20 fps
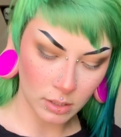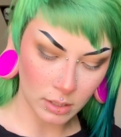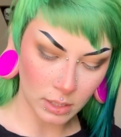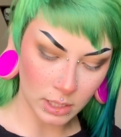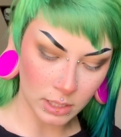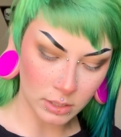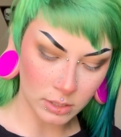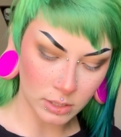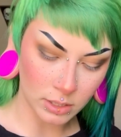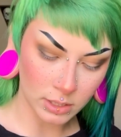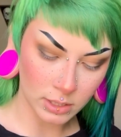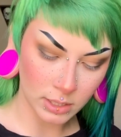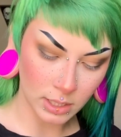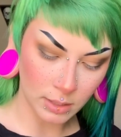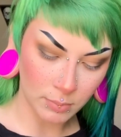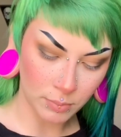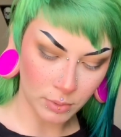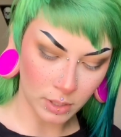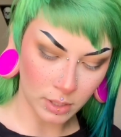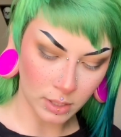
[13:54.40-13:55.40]
and just
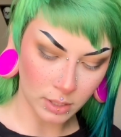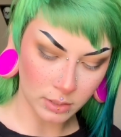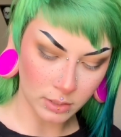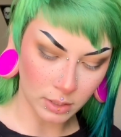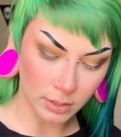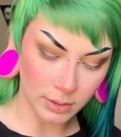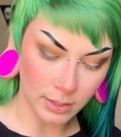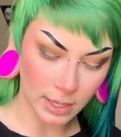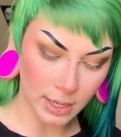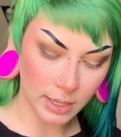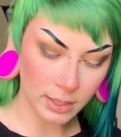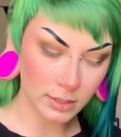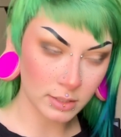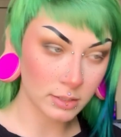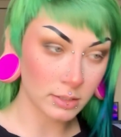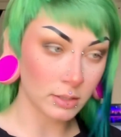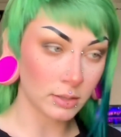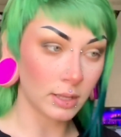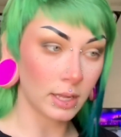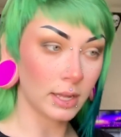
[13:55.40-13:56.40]
get product on that
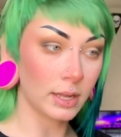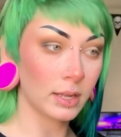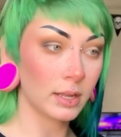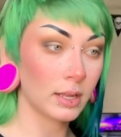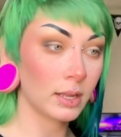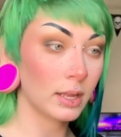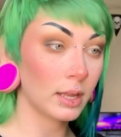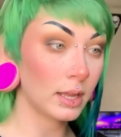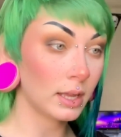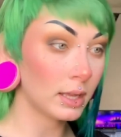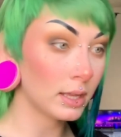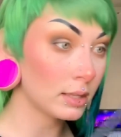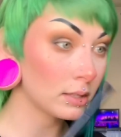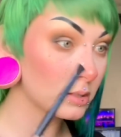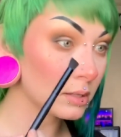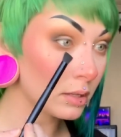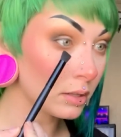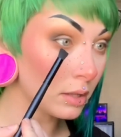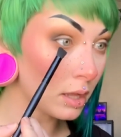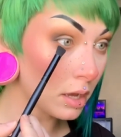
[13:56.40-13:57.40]
so that it gets
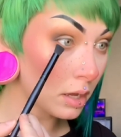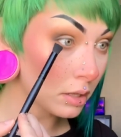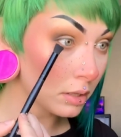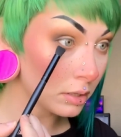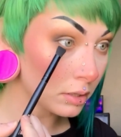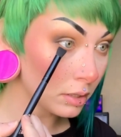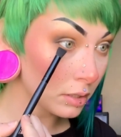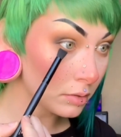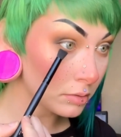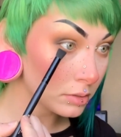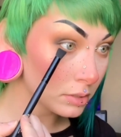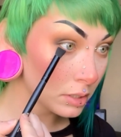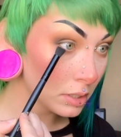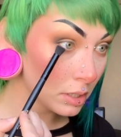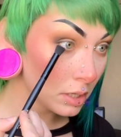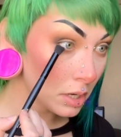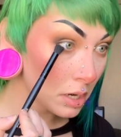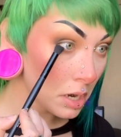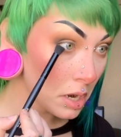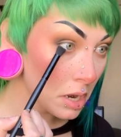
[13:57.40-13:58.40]
a lot
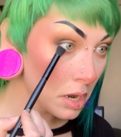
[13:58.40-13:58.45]
closer